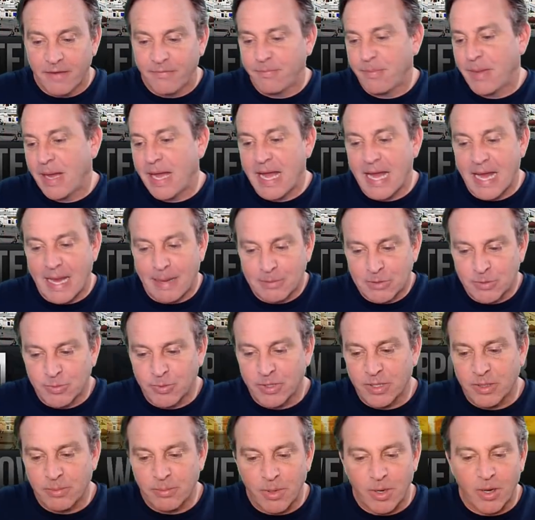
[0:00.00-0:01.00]
I have my
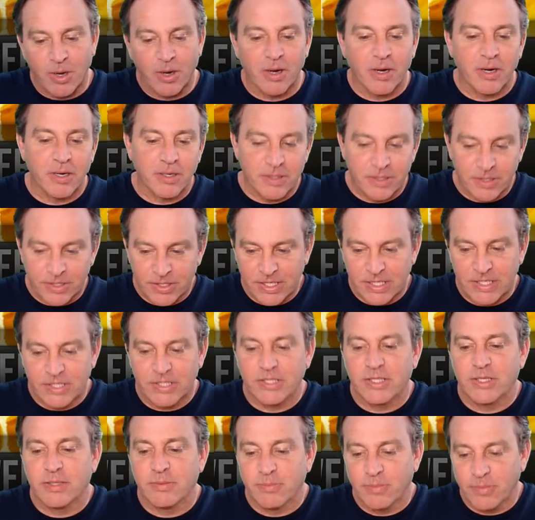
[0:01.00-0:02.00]
apps with the bar and
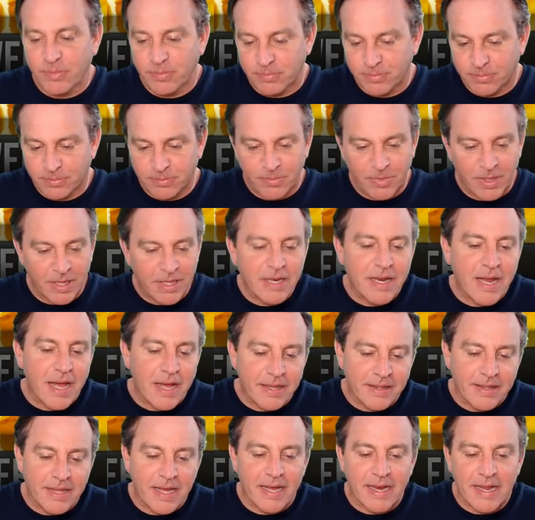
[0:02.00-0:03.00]
system.
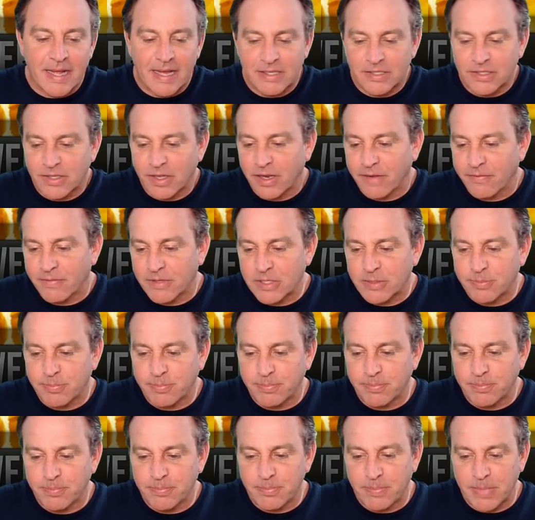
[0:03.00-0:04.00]
Well, that has all of
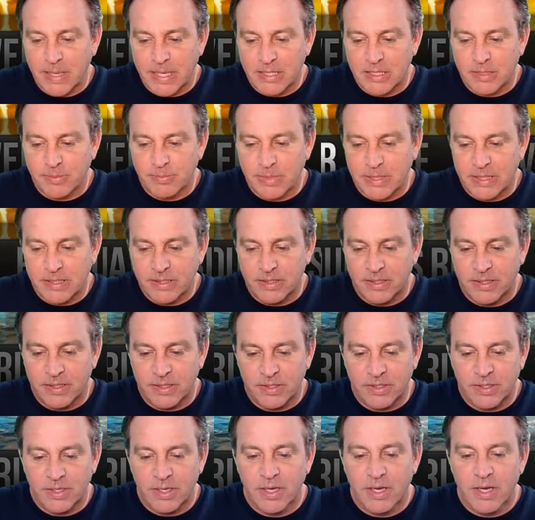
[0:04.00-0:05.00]
its base
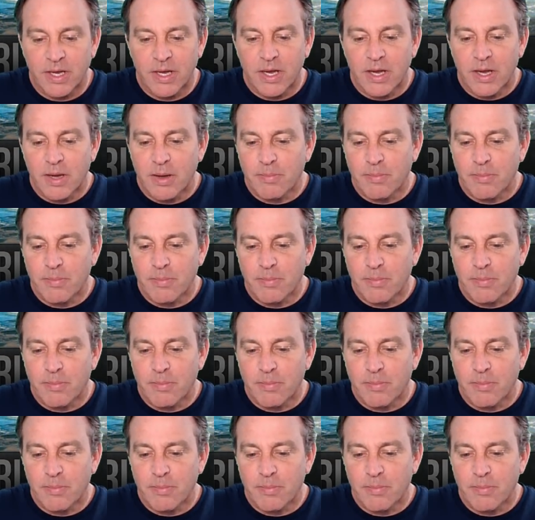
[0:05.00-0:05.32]
pieces.